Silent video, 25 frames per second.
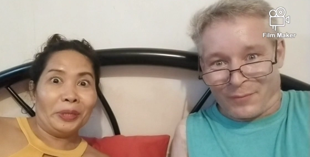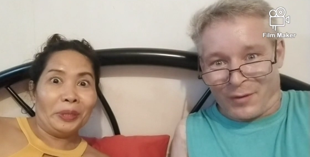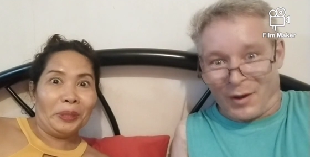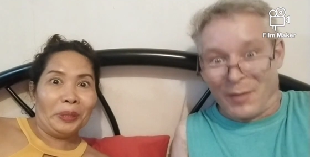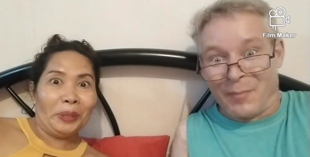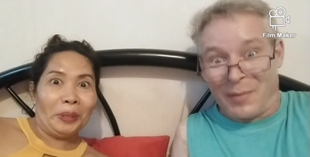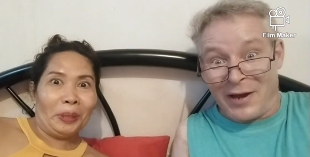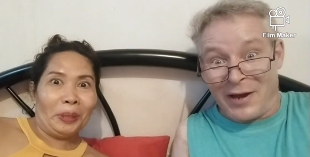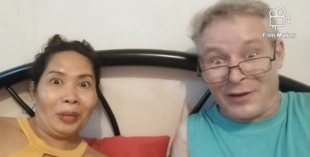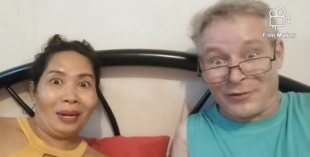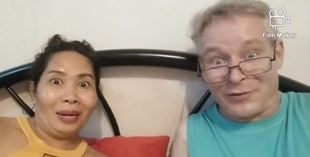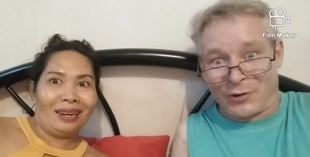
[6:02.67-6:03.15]

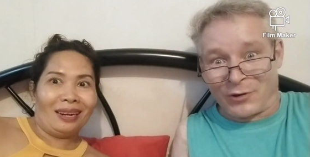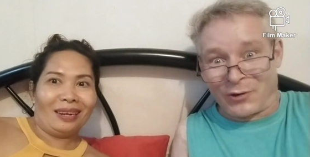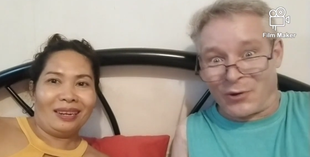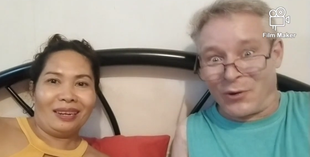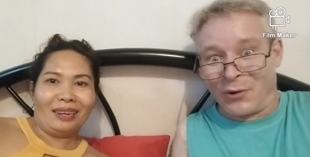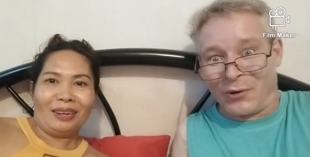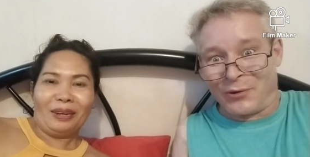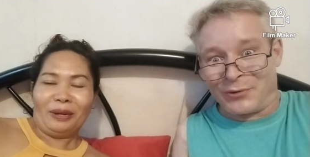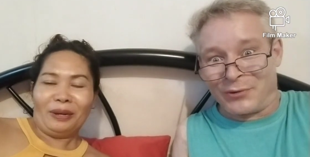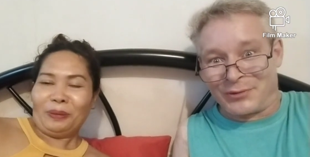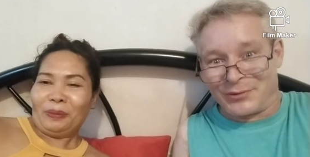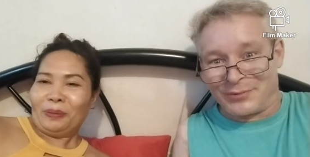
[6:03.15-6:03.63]
Speaker 1: so. Amazing,
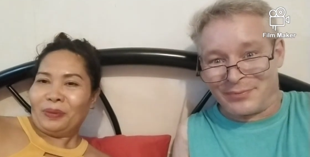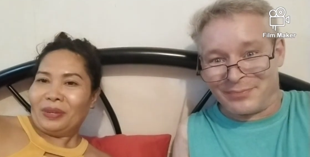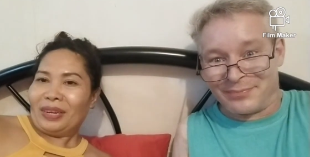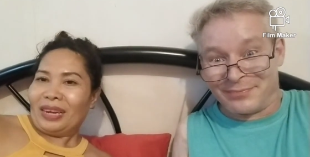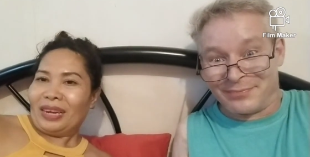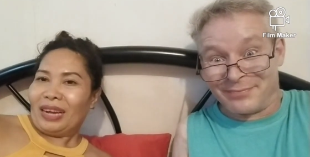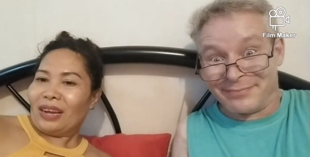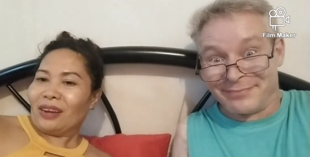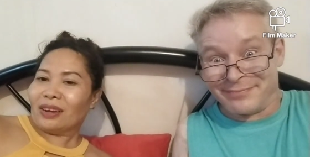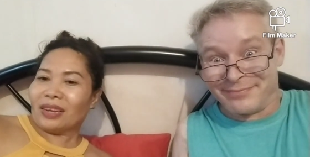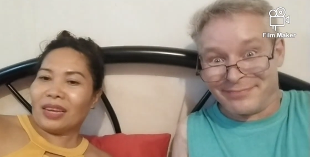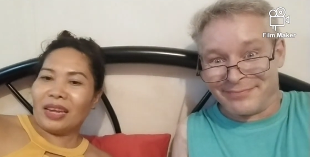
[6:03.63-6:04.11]
good.
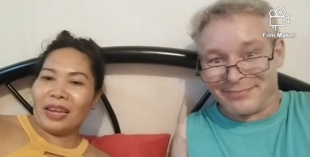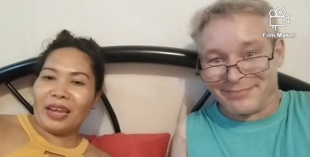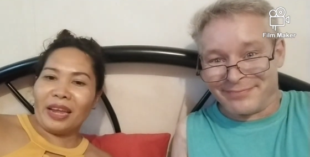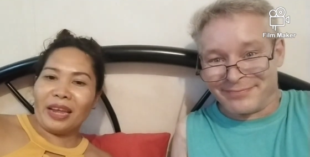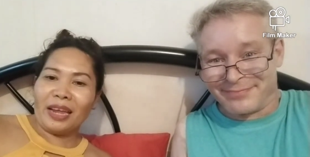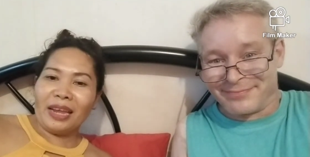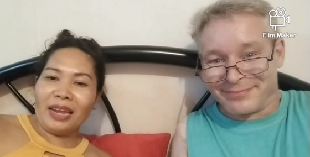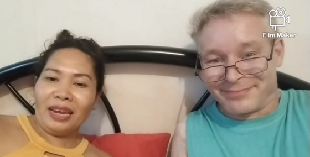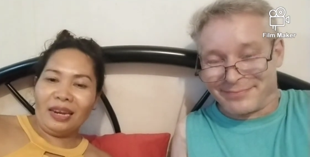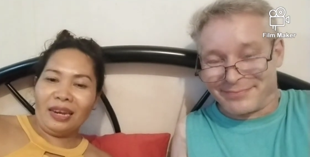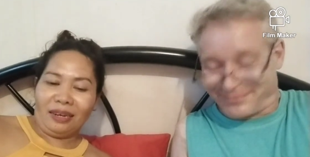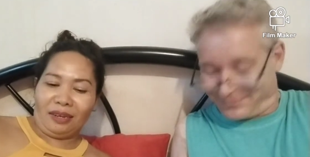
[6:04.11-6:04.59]

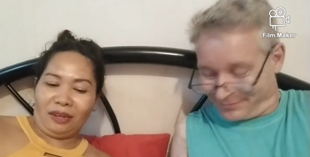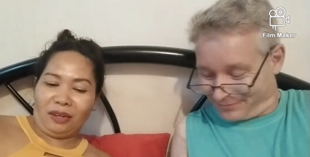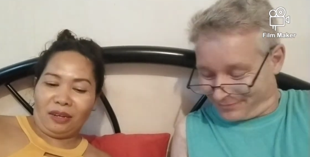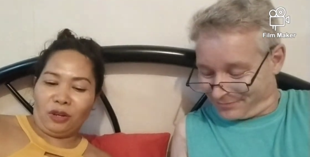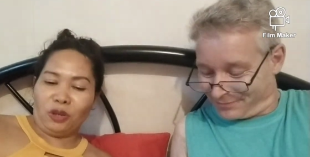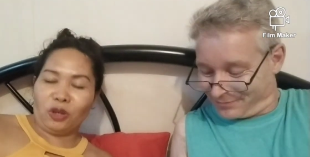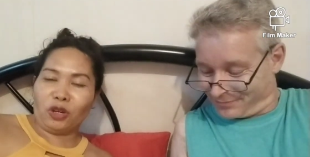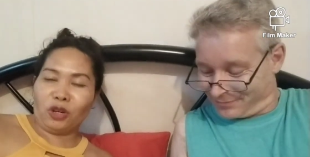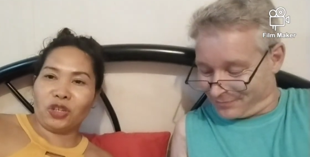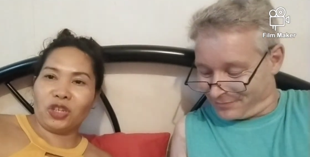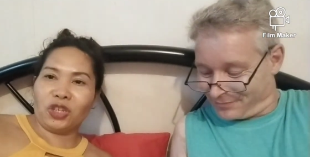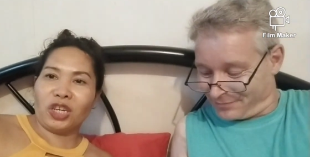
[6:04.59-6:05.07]
Okay,
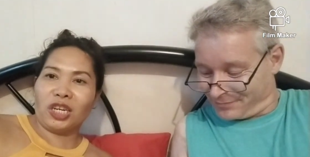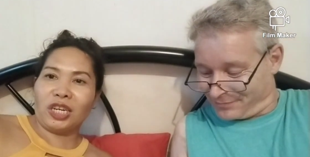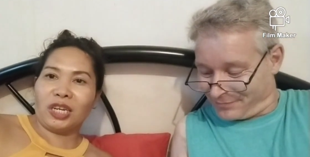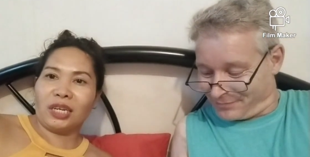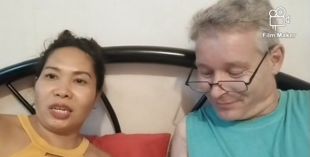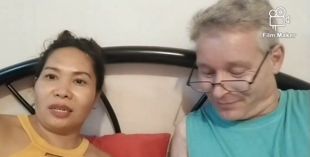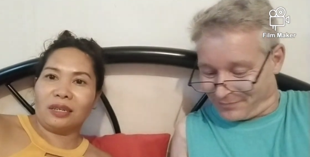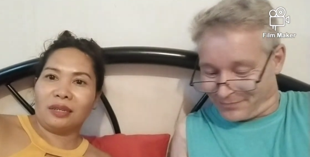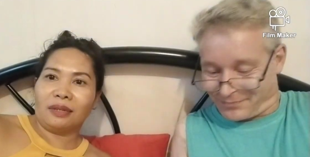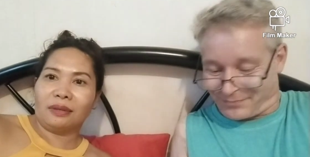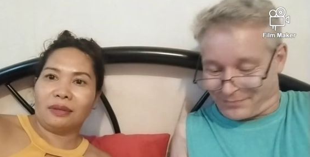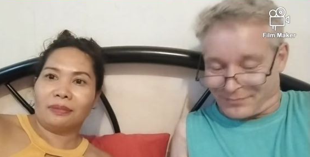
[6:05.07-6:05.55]
your
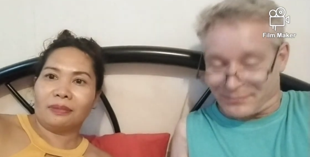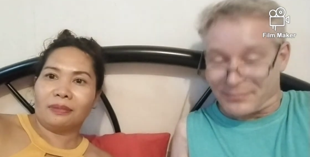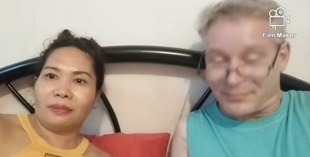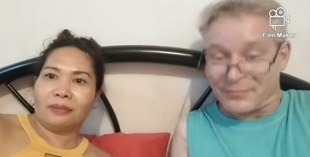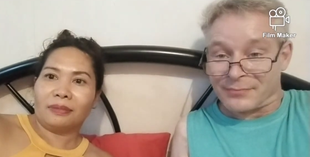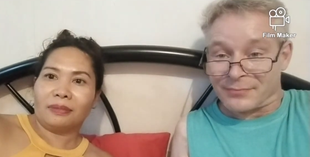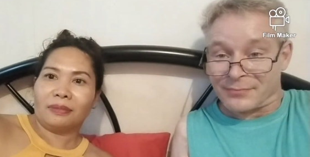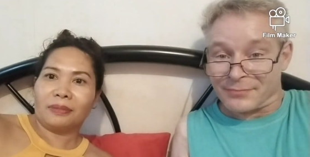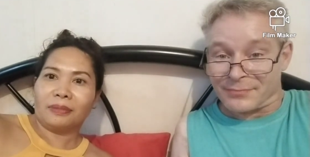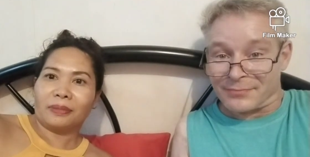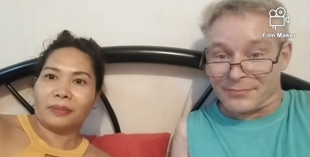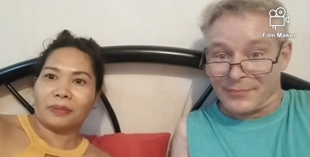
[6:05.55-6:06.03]
turn.
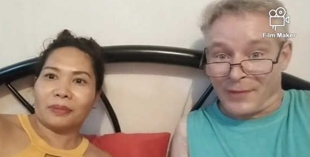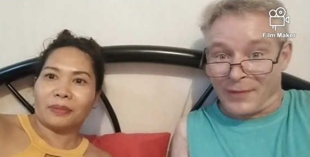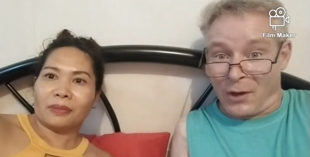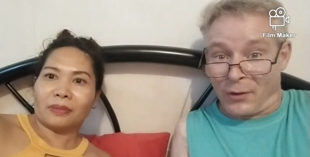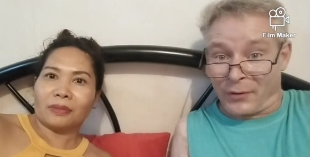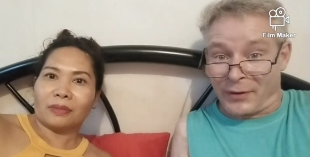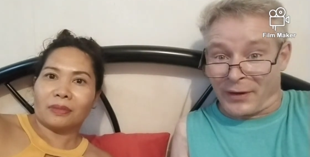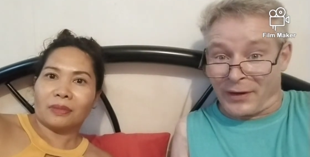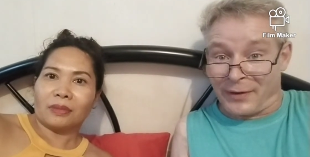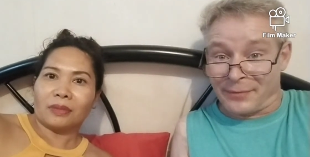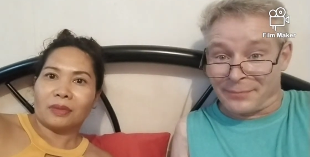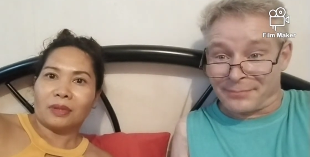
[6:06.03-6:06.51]

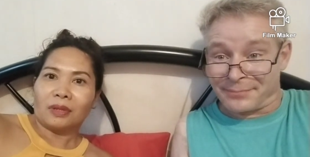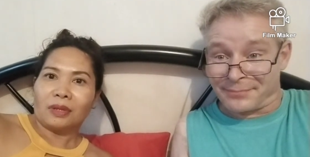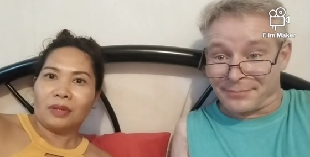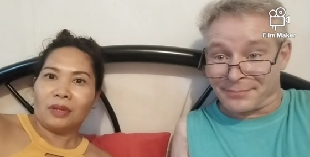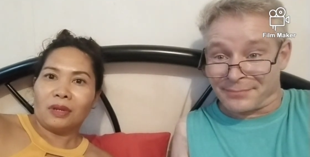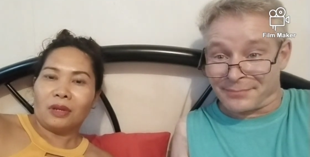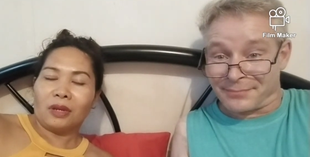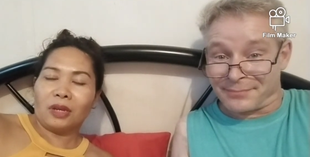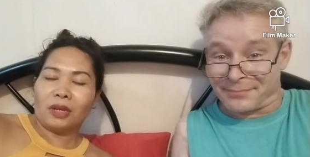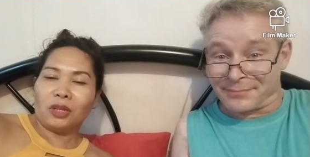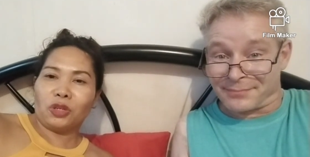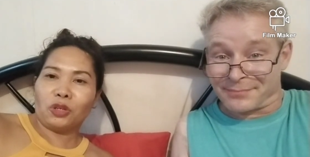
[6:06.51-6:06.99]
Okay.
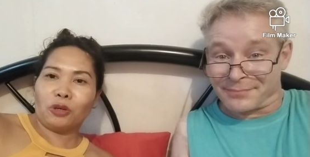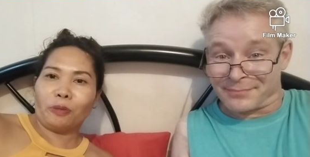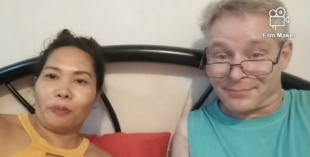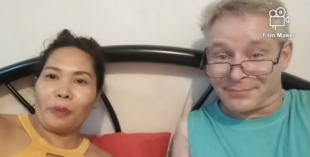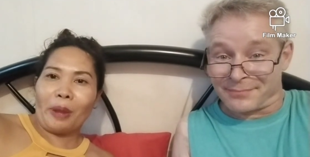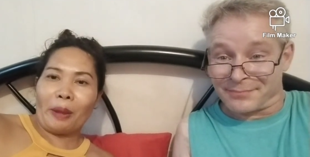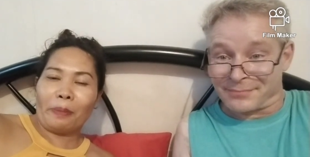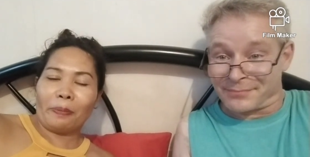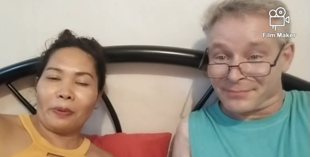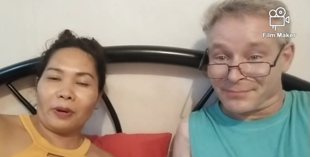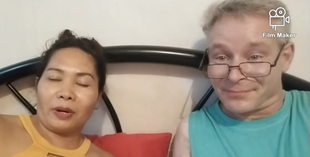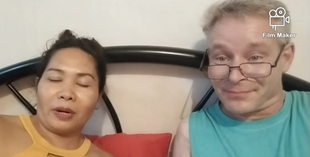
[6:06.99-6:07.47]
Get your
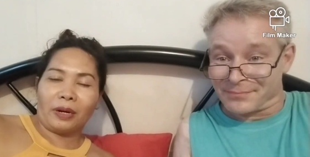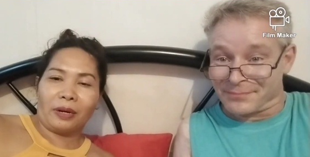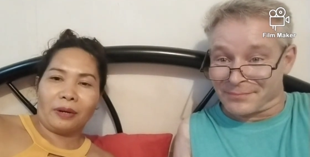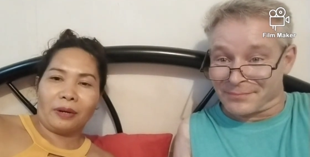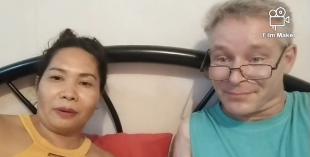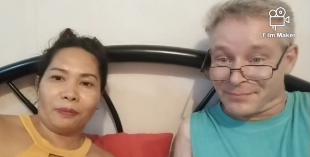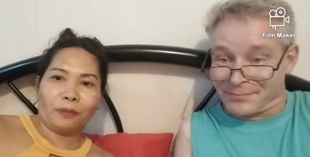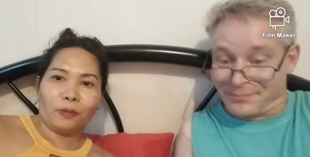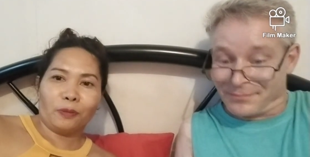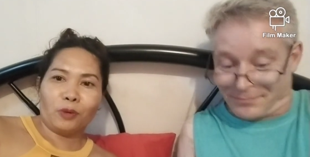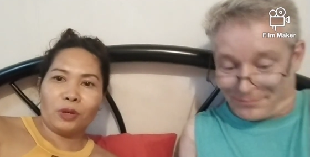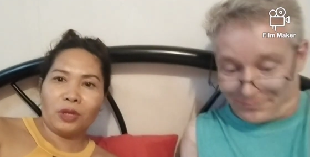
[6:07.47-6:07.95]
paper.
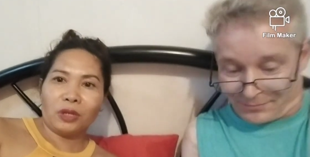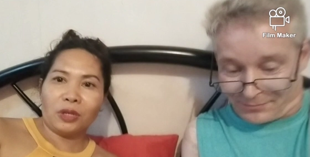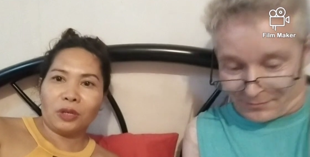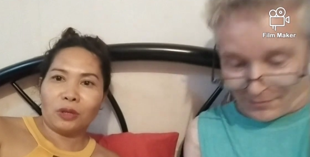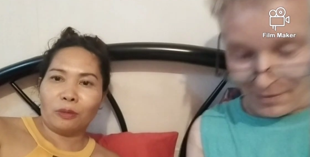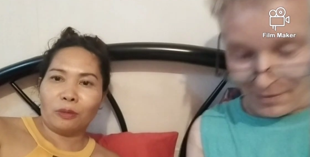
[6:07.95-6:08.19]
Where is